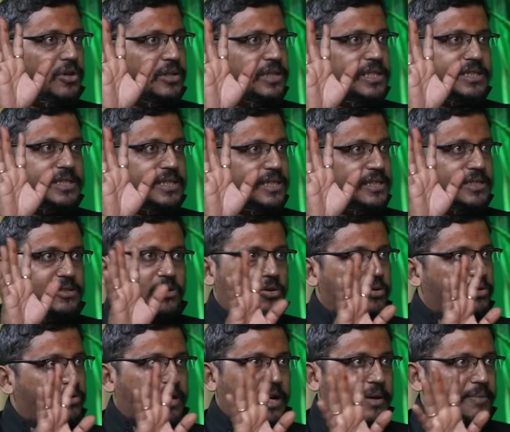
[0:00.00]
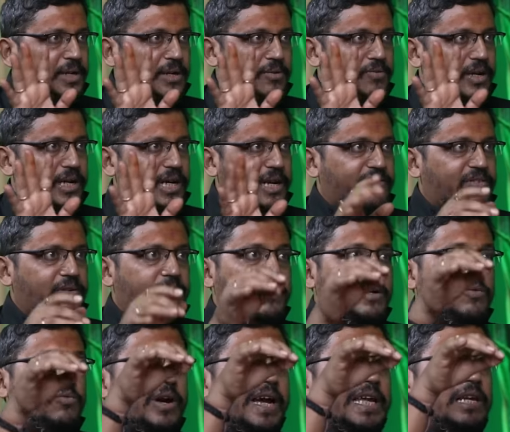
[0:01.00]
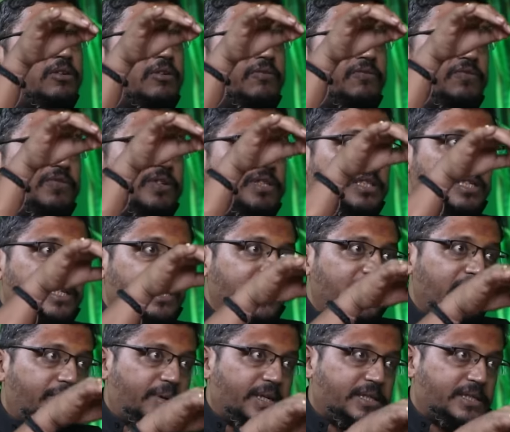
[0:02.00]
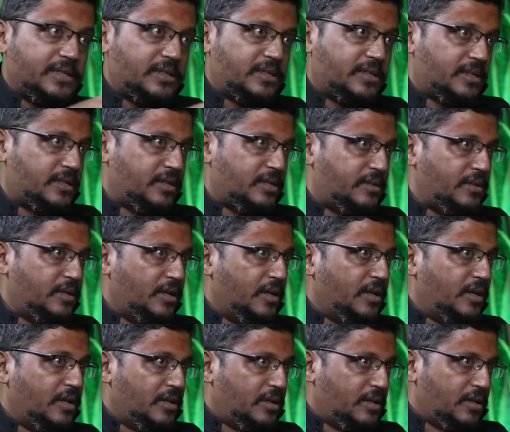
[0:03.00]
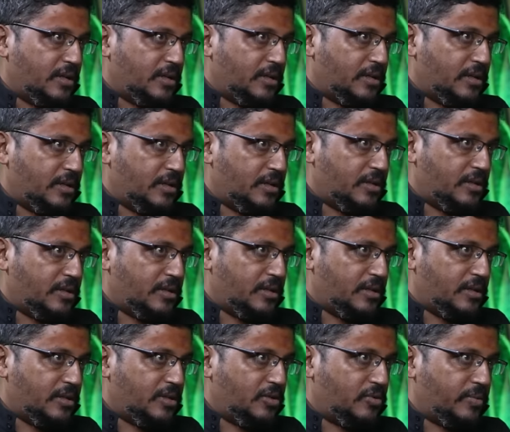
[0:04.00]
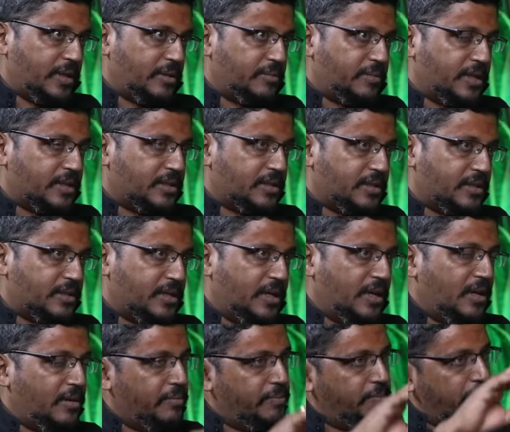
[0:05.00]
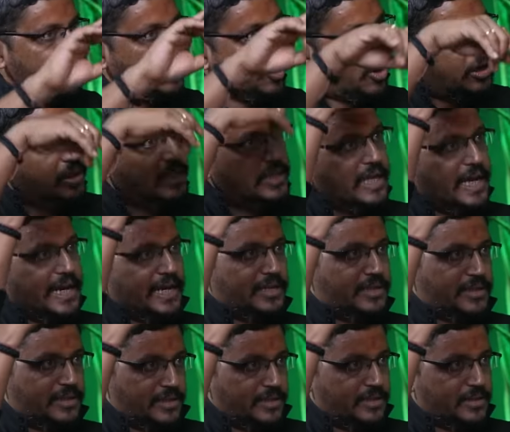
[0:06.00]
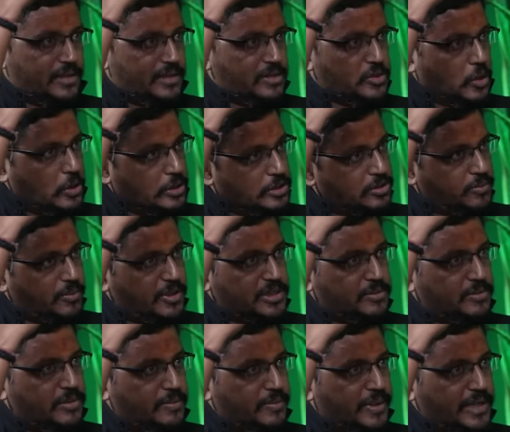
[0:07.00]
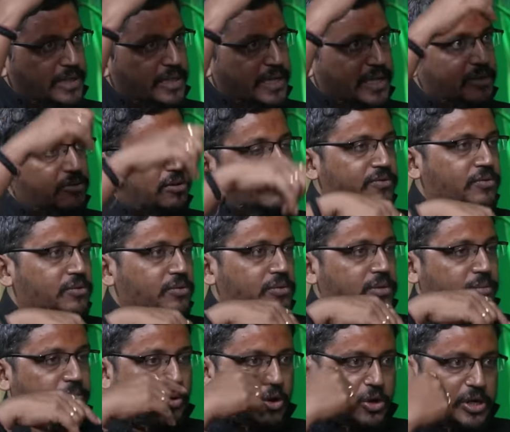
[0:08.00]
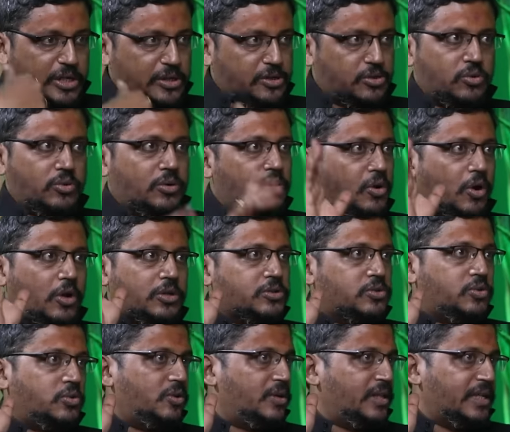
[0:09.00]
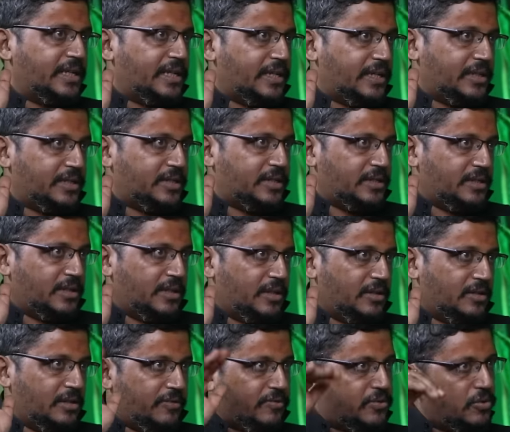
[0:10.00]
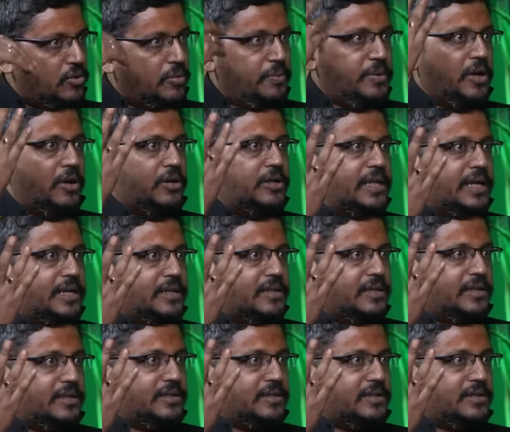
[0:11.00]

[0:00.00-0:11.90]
All this thing is not going to happen in one lifetime. But while you're physically present in the human birth. Beyond that is also possible. But there you have to, the body is too gross to hold that energy. You have to go beyond that.